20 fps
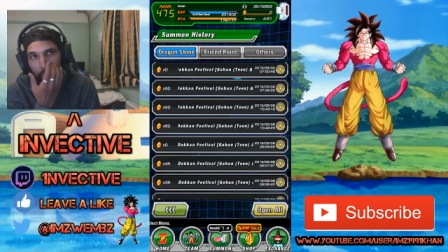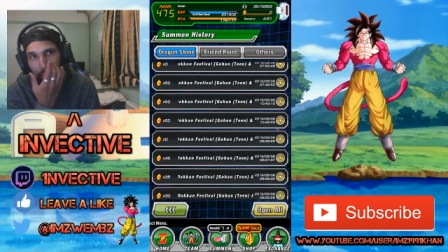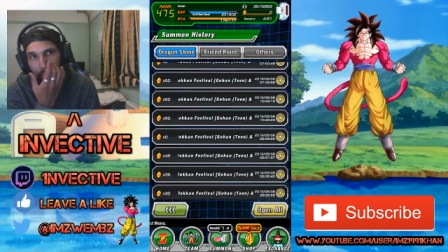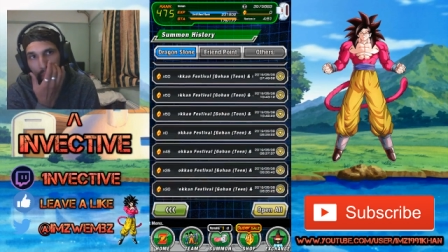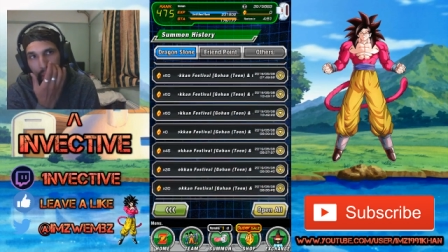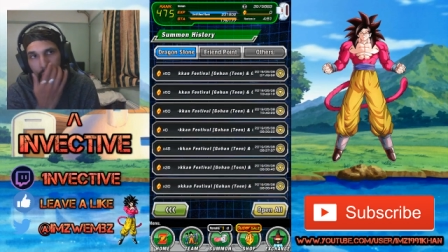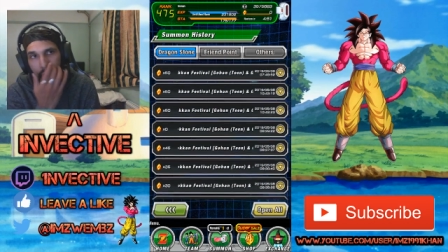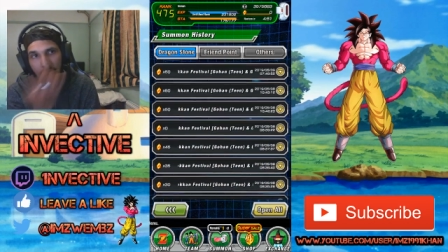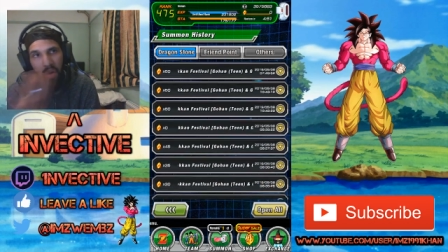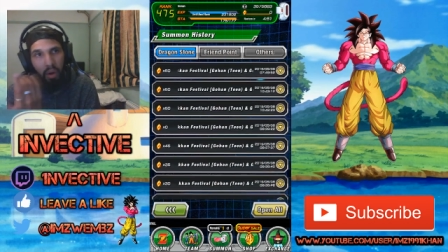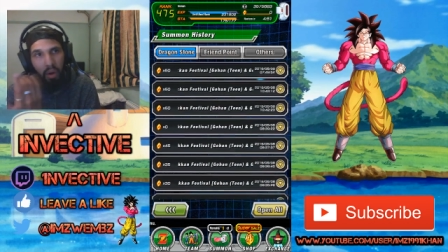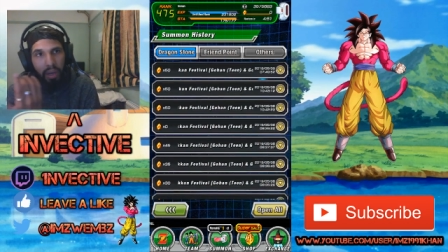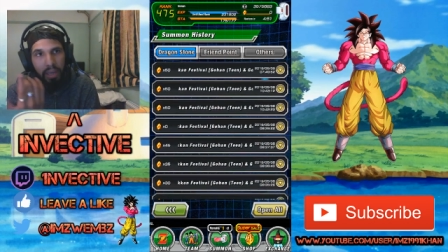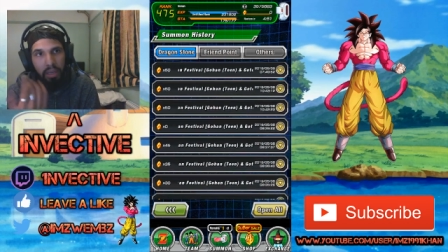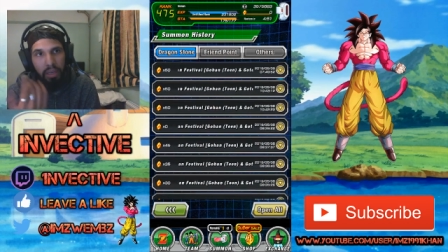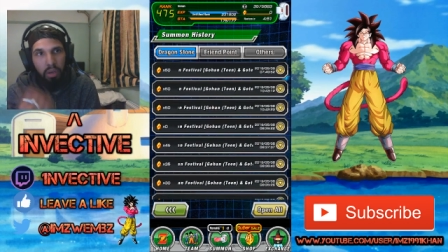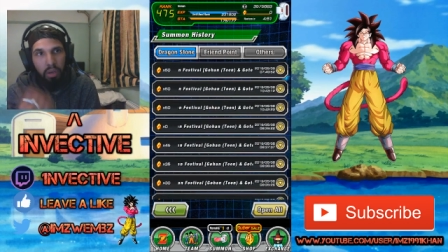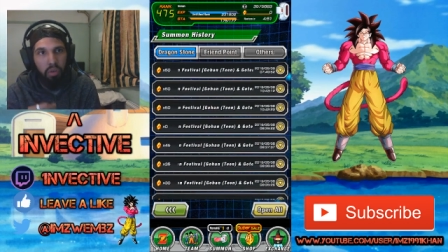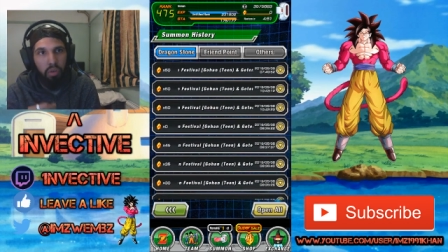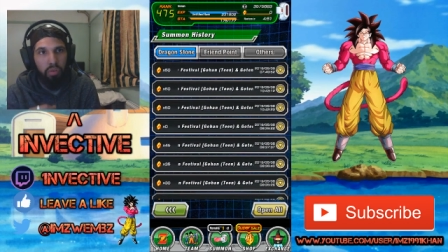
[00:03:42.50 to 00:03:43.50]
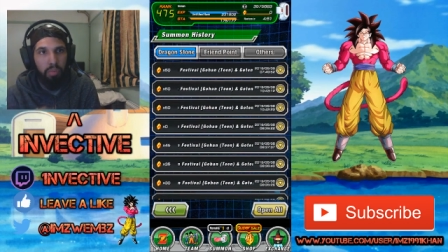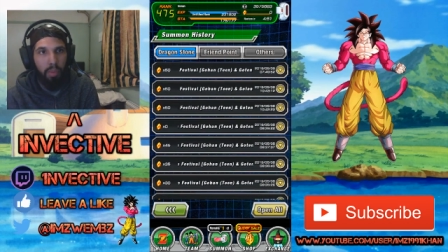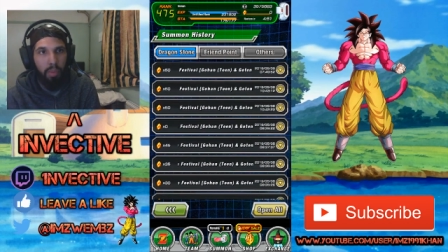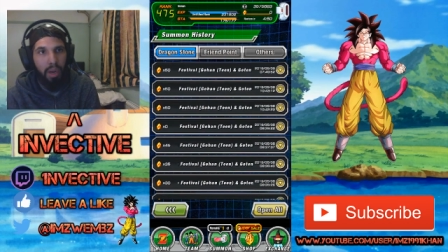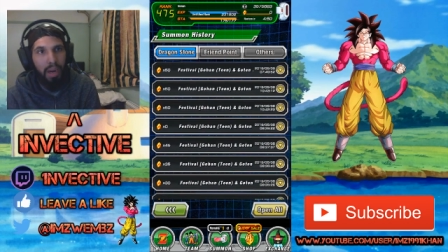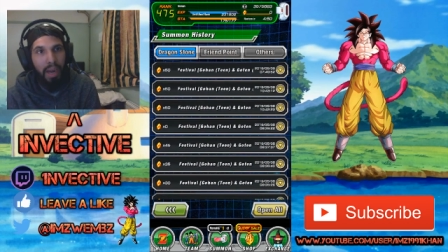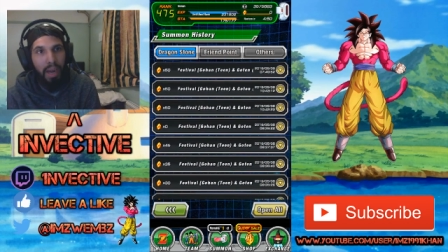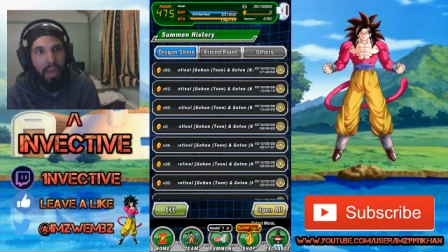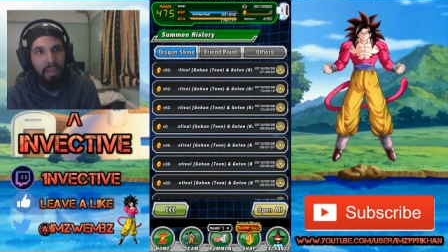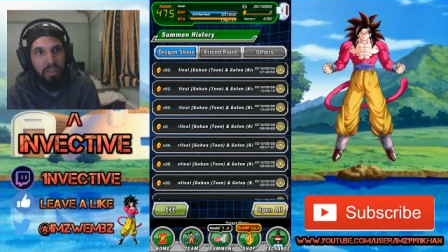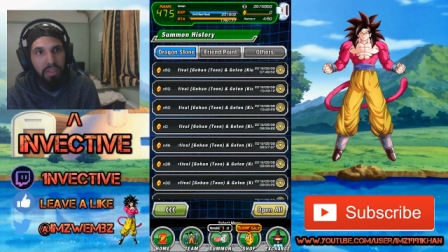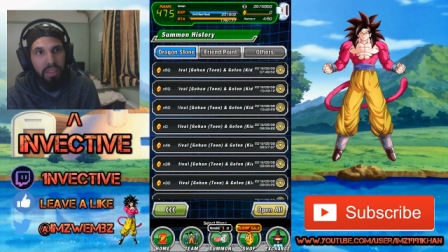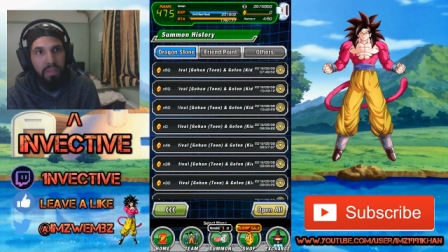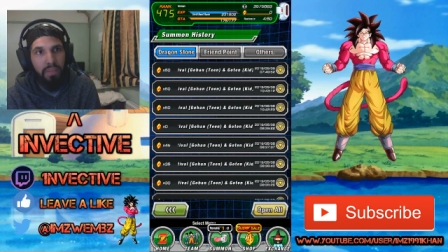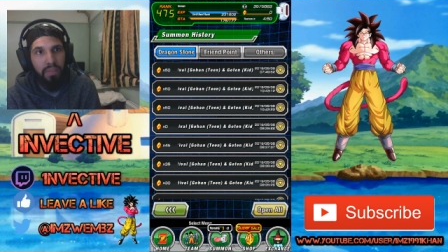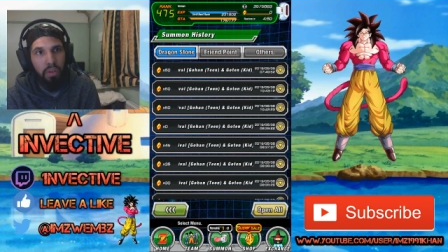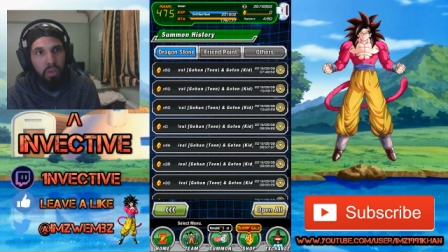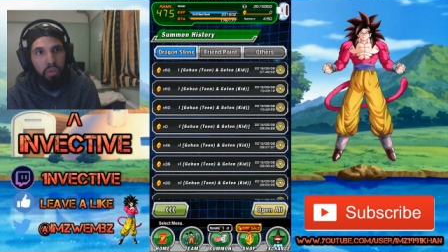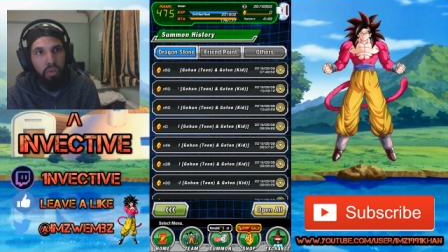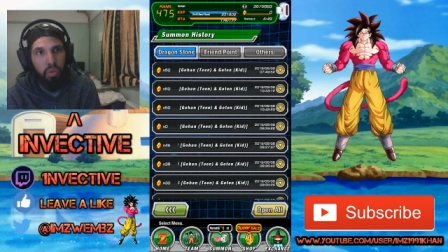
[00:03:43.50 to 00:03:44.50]
maybe not 800 but I like
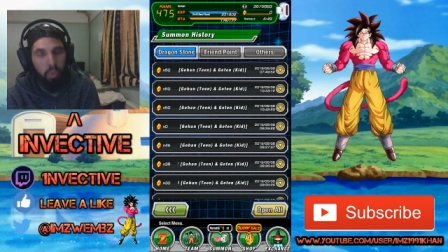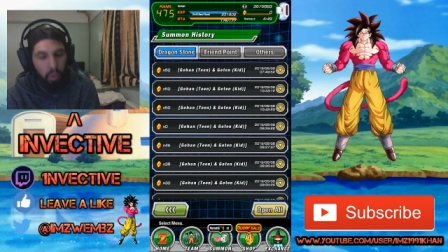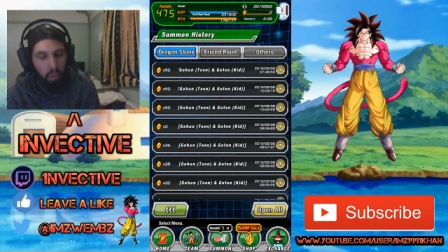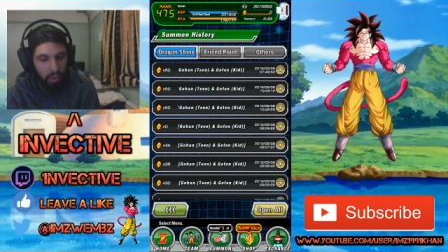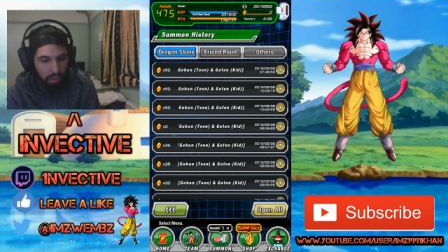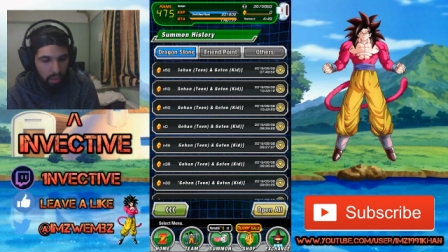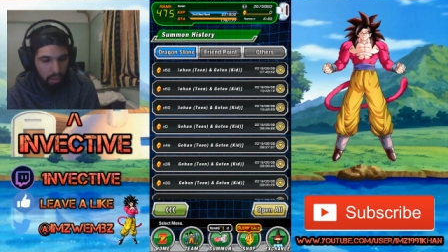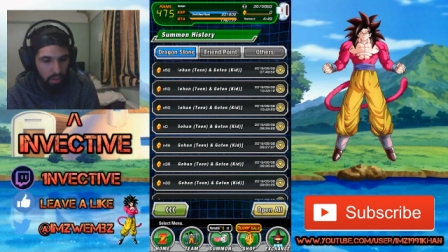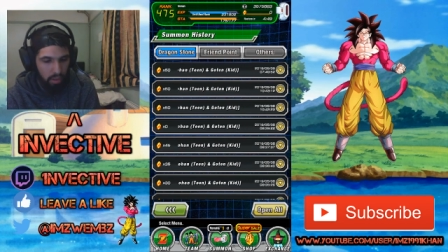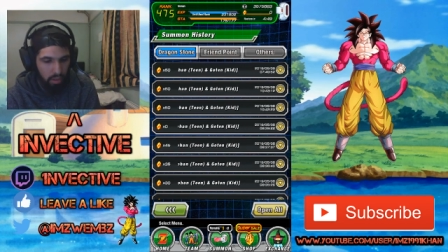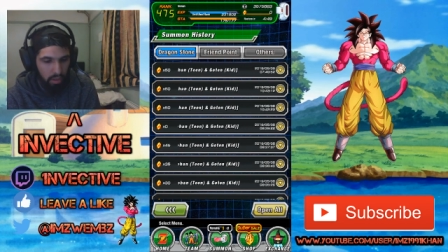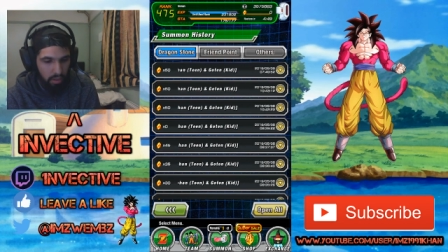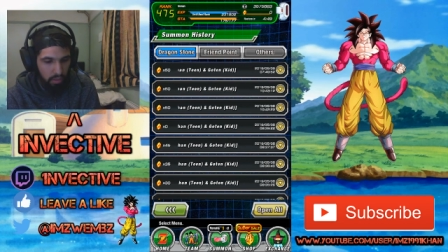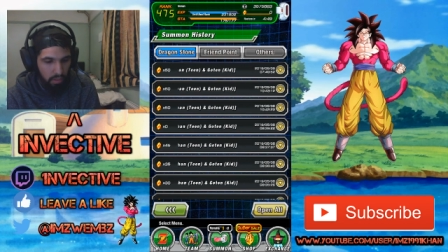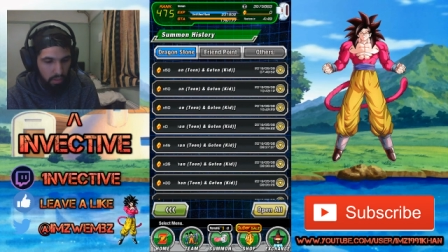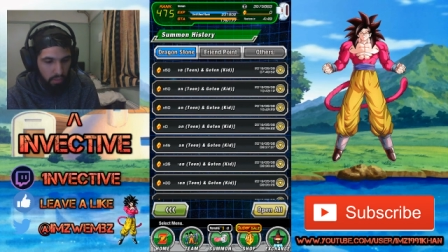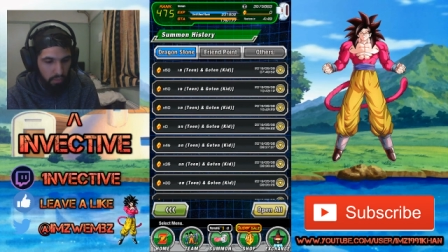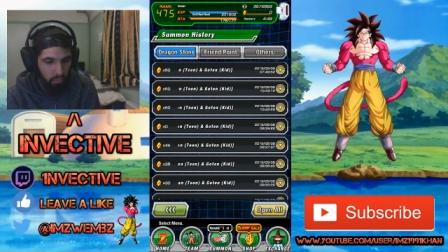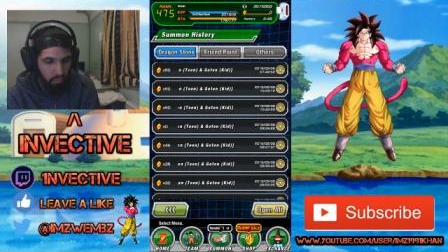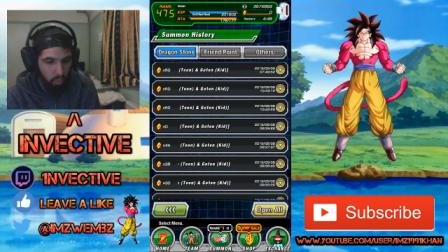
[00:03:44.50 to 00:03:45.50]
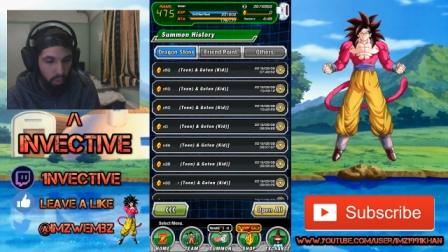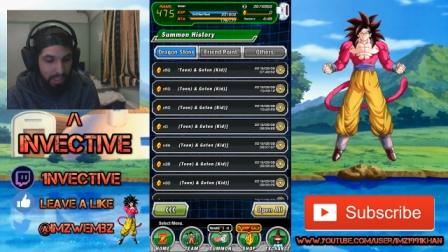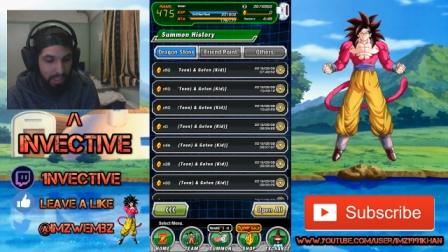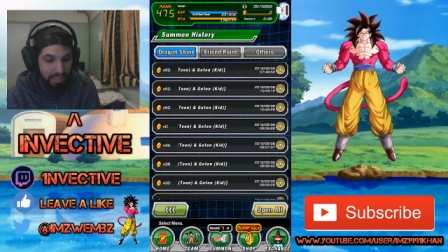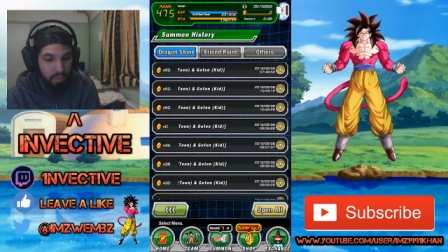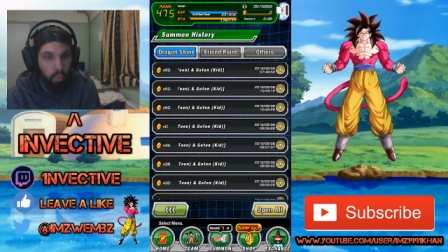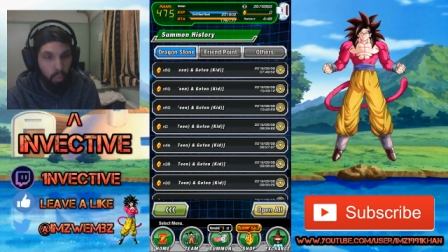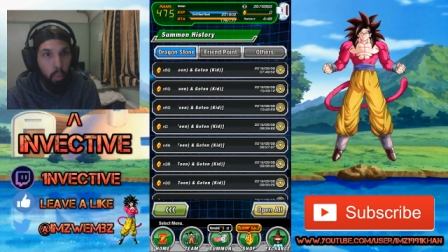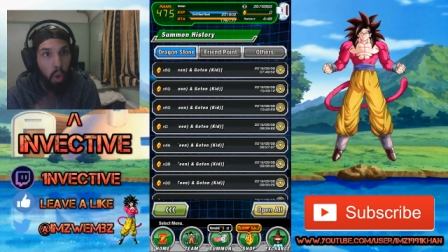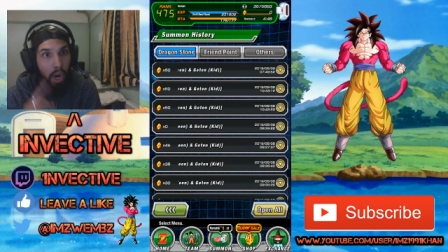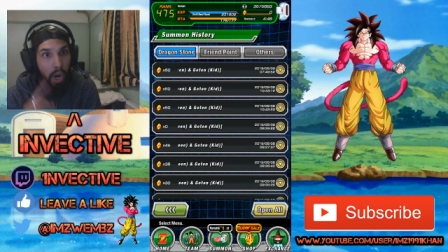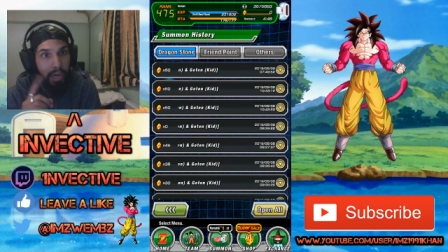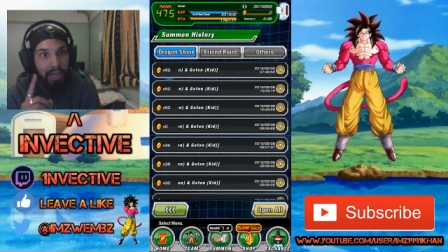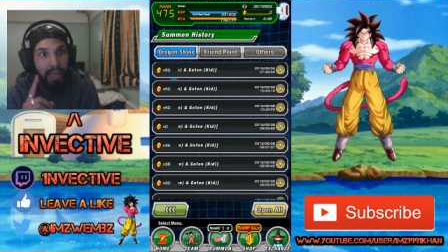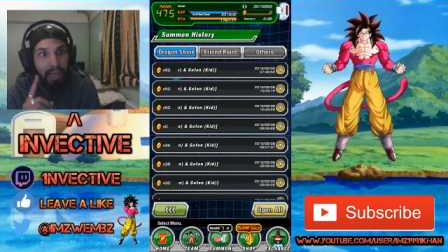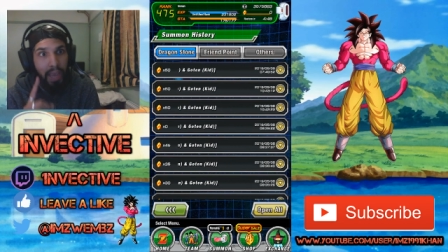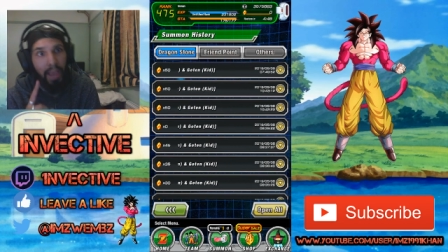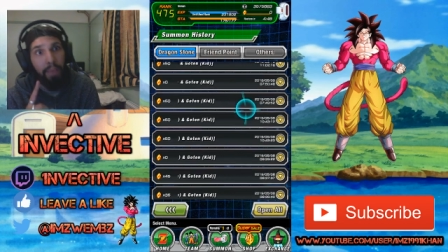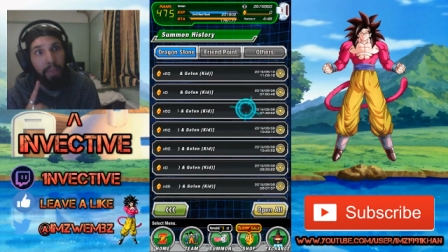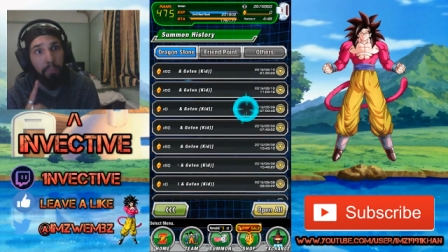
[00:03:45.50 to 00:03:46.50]
700 quid for this one
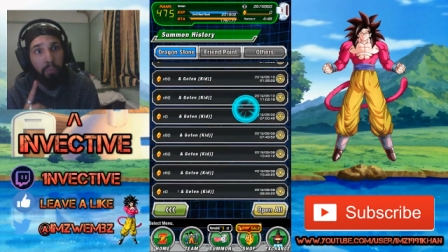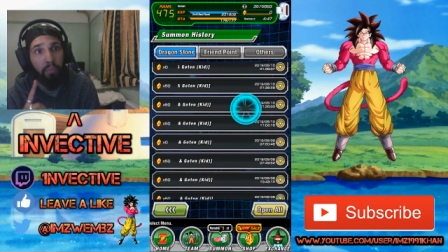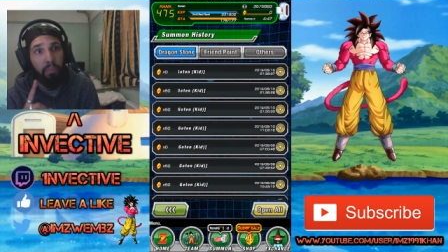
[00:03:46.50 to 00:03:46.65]
game